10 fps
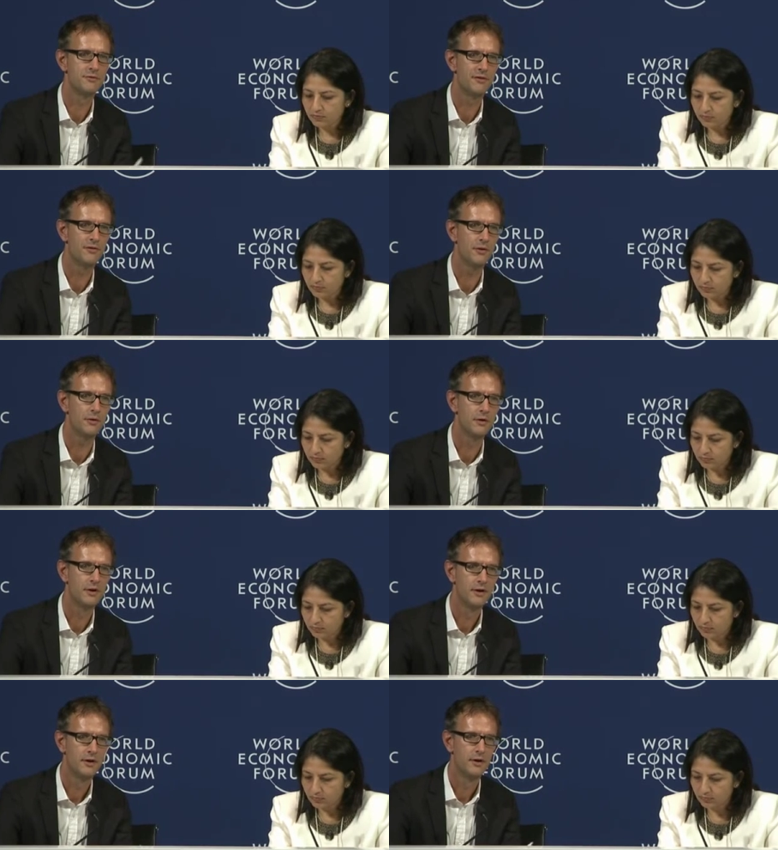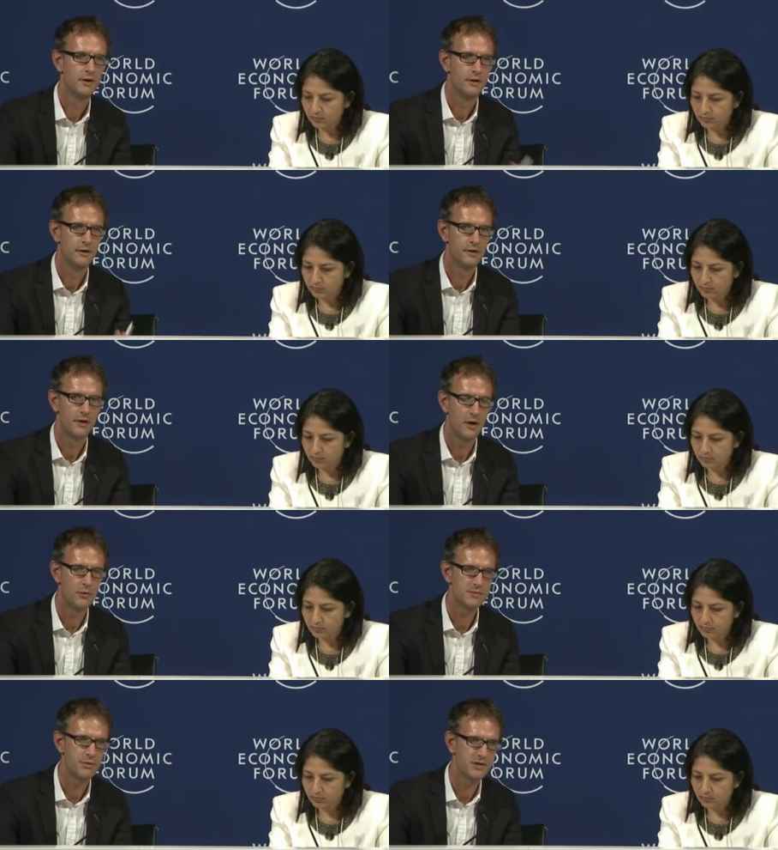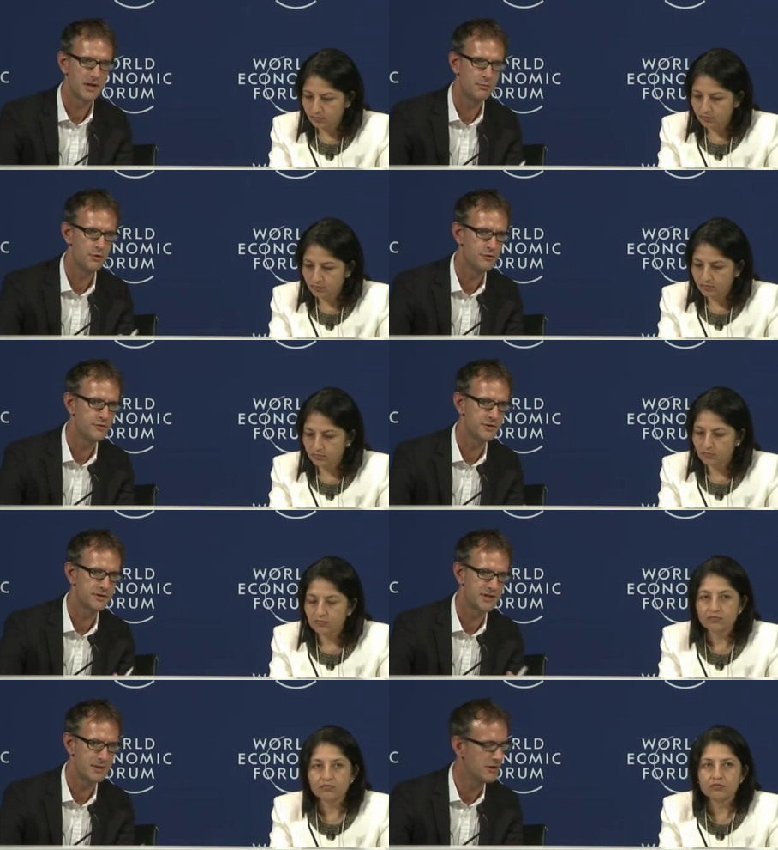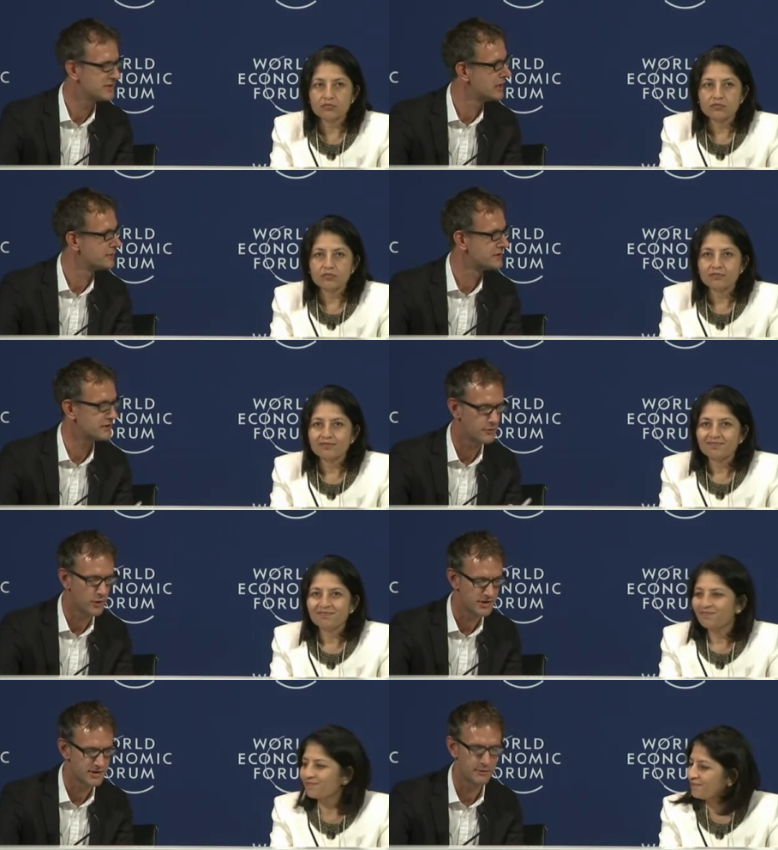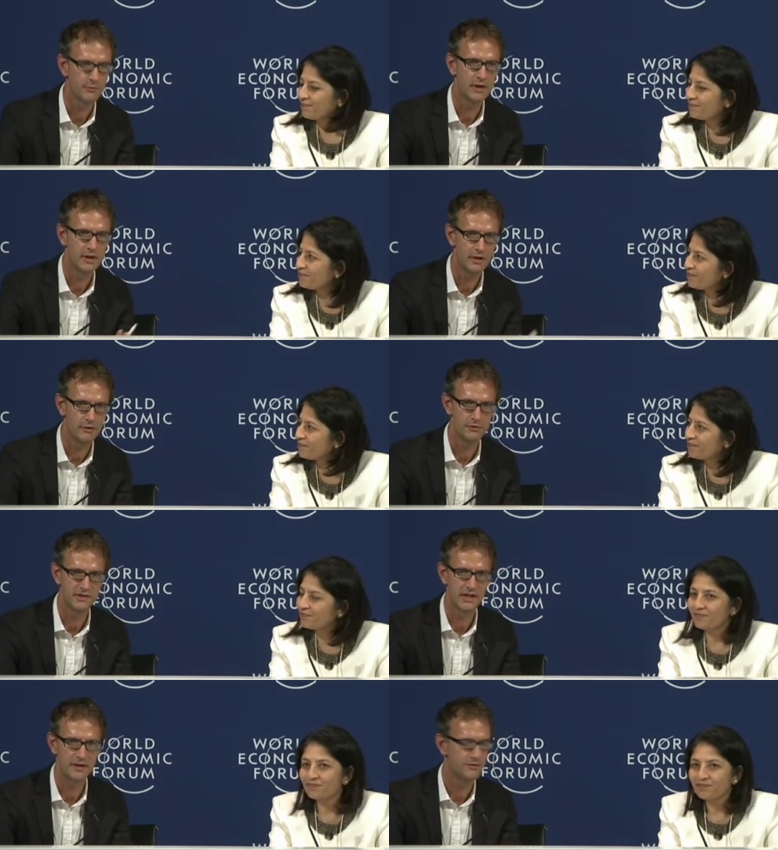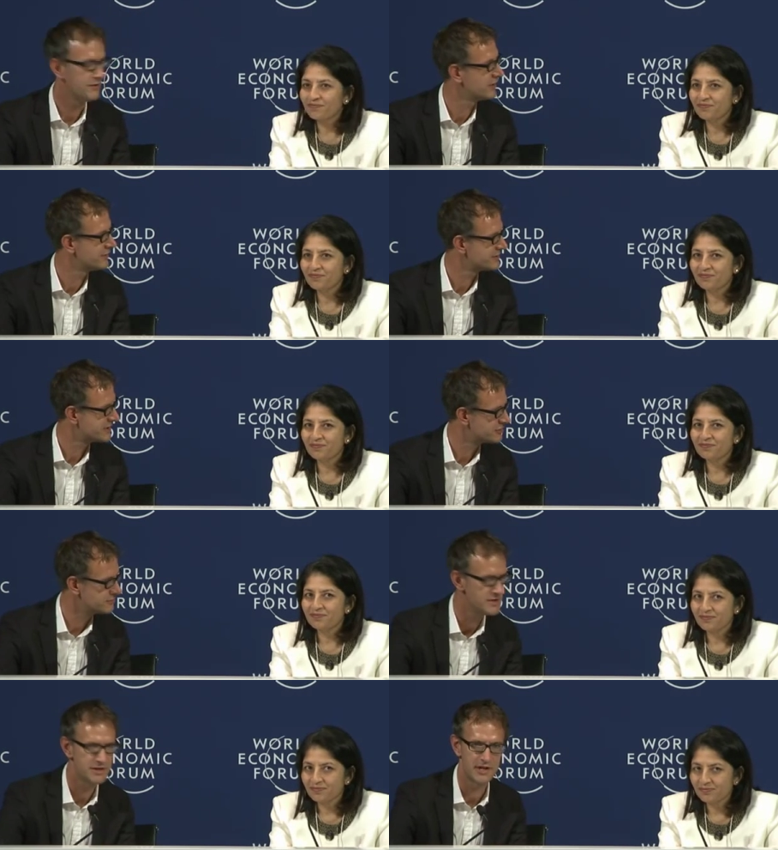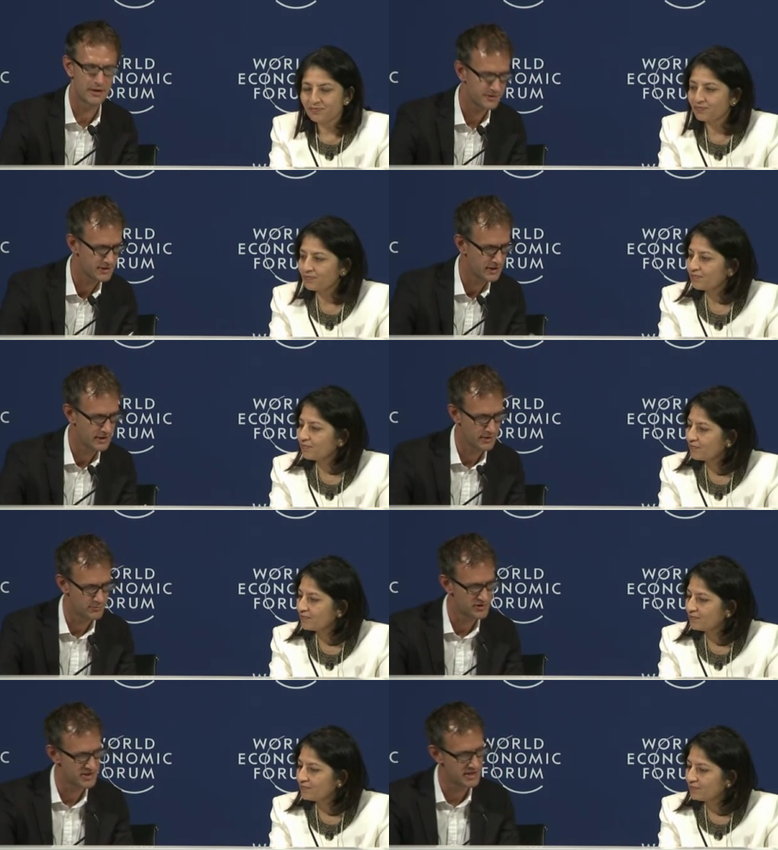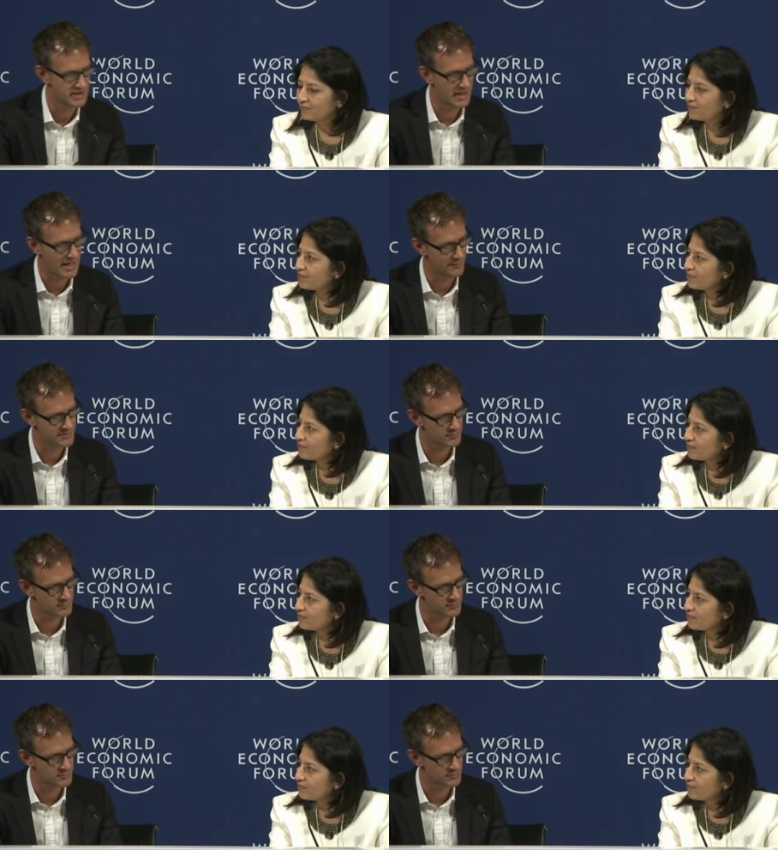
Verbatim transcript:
Speaker 1: from the floor? At which point I'll move seamlessly onto questions that we received via the social media channels in the, in the preceding hours.